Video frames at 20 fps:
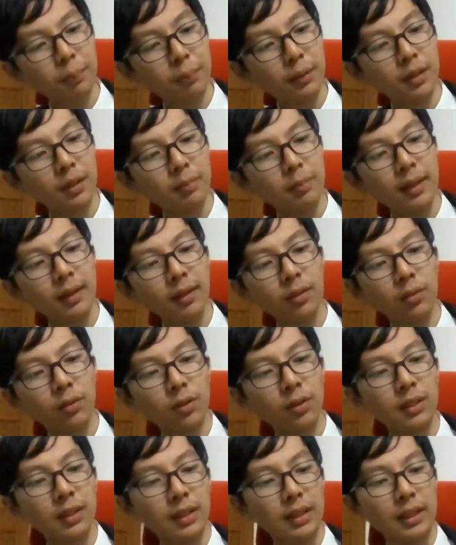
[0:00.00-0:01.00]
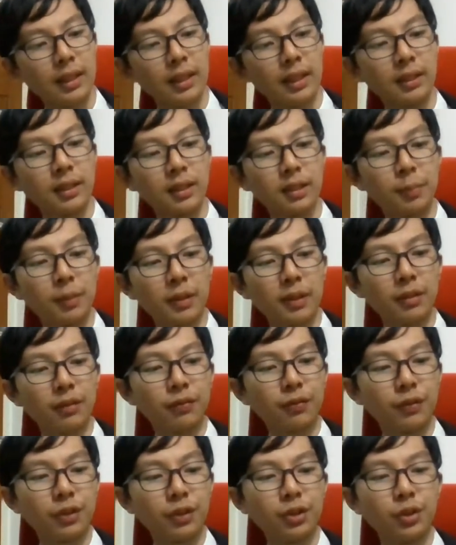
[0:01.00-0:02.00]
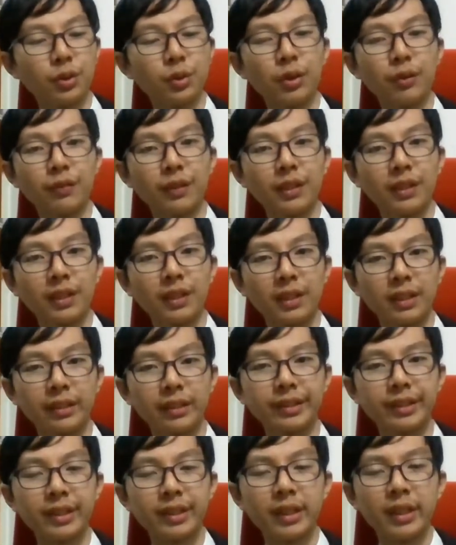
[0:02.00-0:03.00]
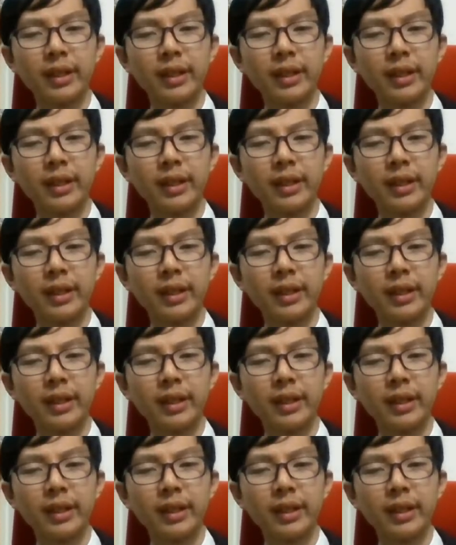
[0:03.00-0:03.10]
Birdman or The Unexpected Virtue of Ignorance.